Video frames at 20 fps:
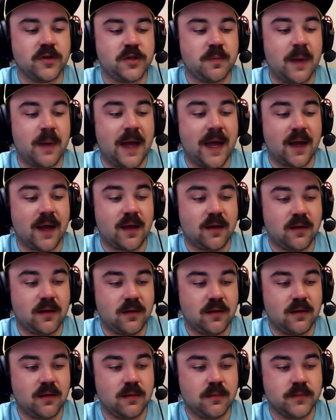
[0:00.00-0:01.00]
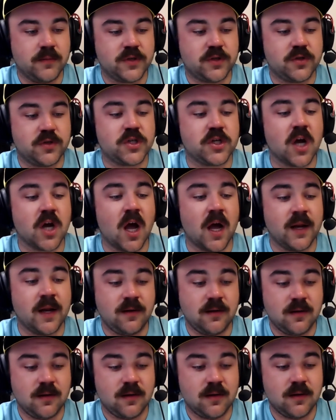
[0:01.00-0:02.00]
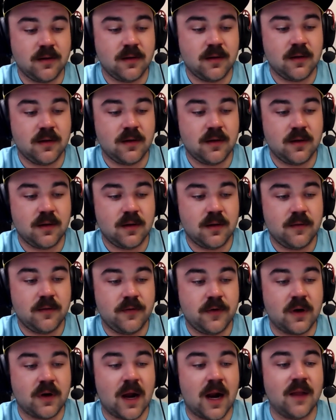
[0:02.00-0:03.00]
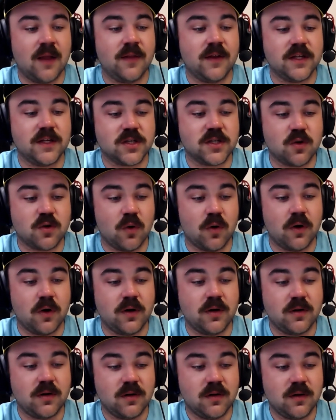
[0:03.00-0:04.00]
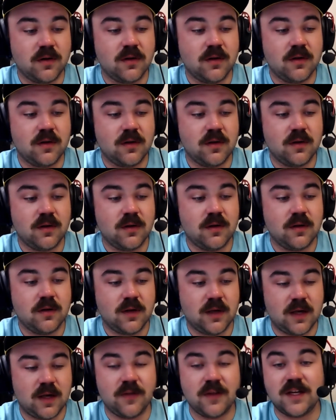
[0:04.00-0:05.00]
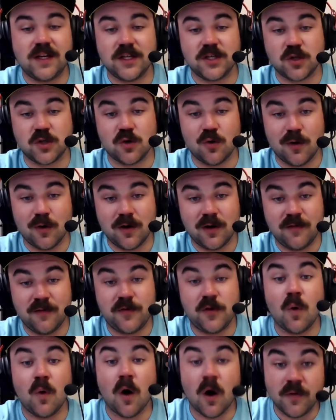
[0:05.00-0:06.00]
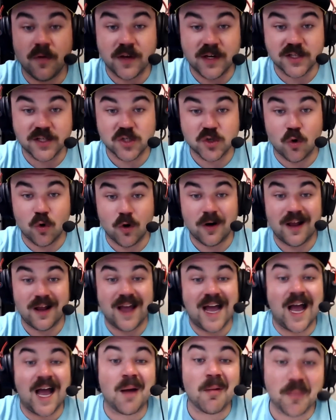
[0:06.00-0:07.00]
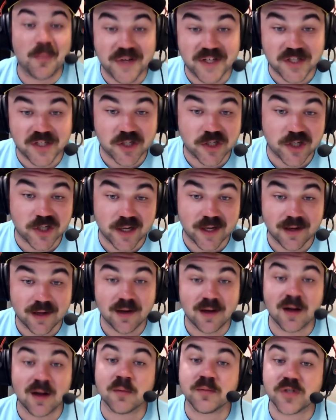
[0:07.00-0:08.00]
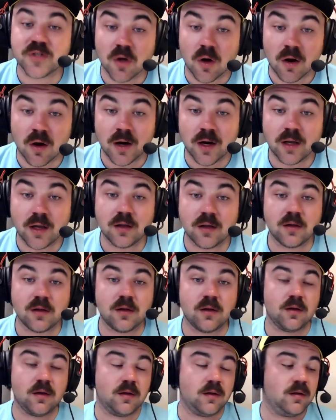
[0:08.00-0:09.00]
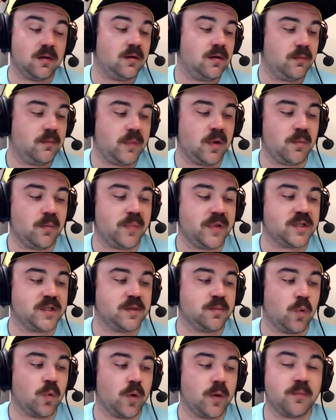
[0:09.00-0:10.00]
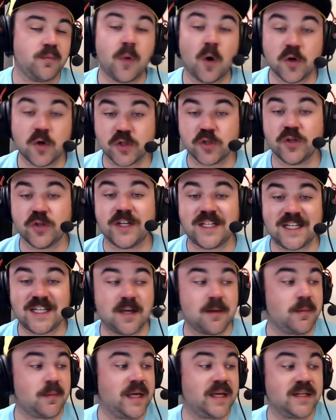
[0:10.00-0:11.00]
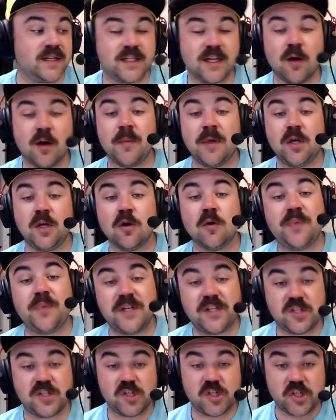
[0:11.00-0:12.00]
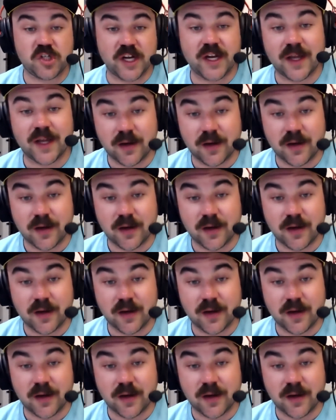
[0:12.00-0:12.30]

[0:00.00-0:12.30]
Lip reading: back. Mr. Sean, if you're not in the Discord, get in the Discord. If you are in the Discord, I'm a piece of shit, and I'm sorry. I'm a busy boy. Personally, DM me and tell me you're a piece of shit